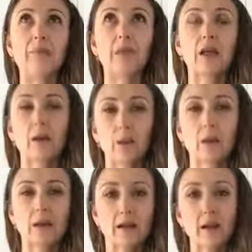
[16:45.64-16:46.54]
it
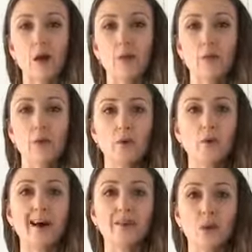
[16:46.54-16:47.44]
can help
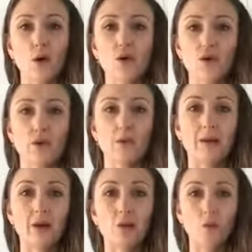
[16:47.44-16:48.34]
you unlock
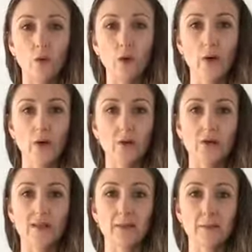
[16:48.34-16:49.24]
trauma or work
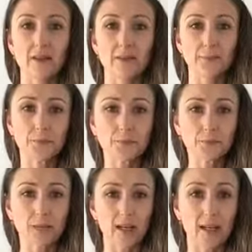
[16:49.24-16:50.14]
through something
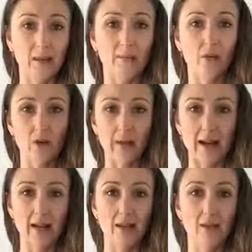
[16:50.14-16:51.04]

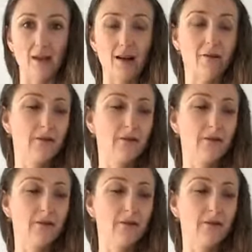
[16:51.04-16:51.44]
traumatic in your life.